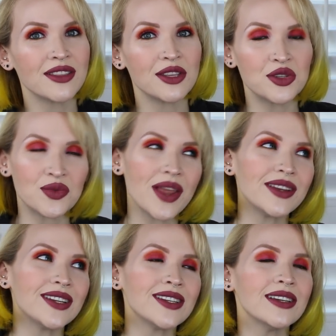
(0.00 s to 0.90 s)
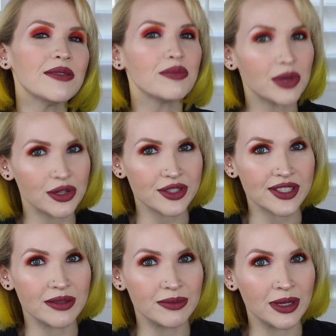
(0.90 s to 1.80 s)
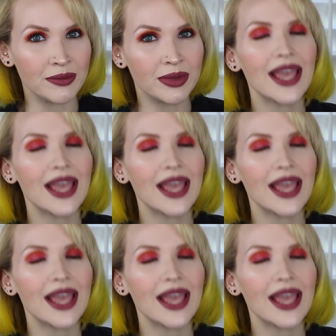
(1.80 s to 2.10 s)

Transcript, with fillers: the dreaded piercing bump,